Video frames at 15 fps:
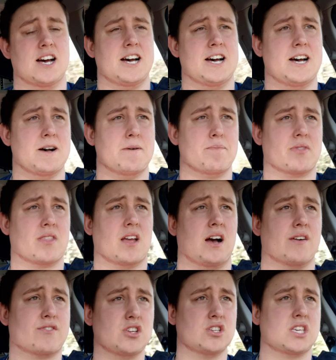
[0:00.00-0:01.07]
Um,
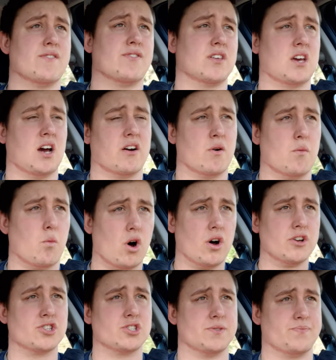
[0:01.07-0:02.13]
I've just given the car a
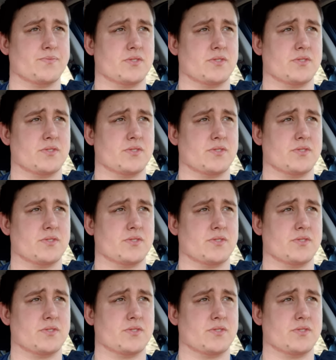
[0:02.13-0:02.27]
wash,